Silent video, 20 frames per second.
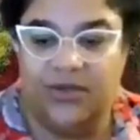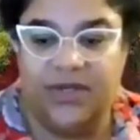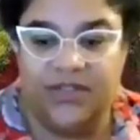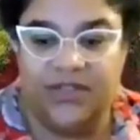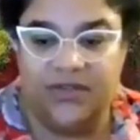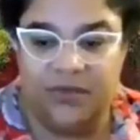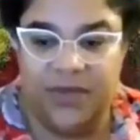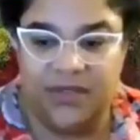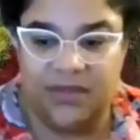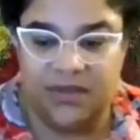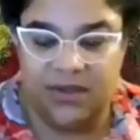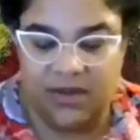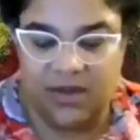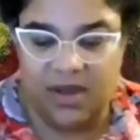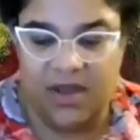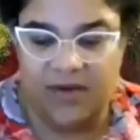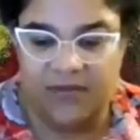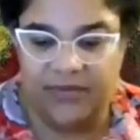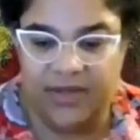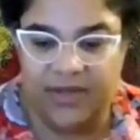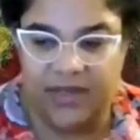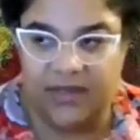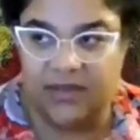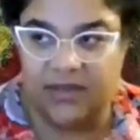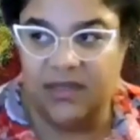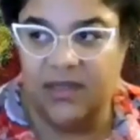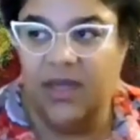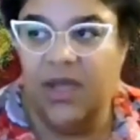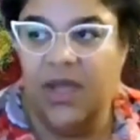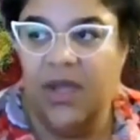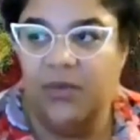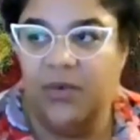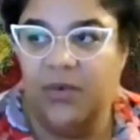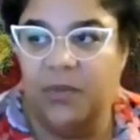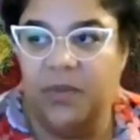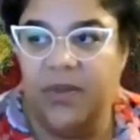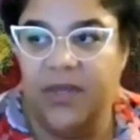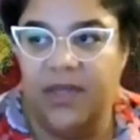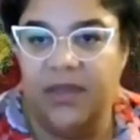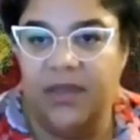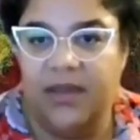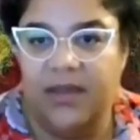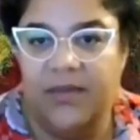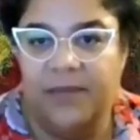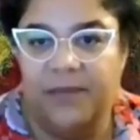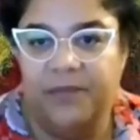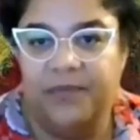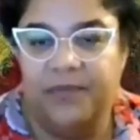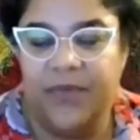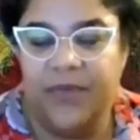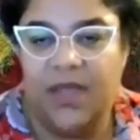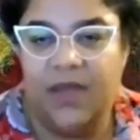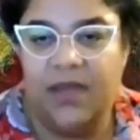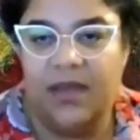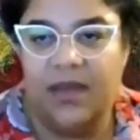or transformation of the conflict would be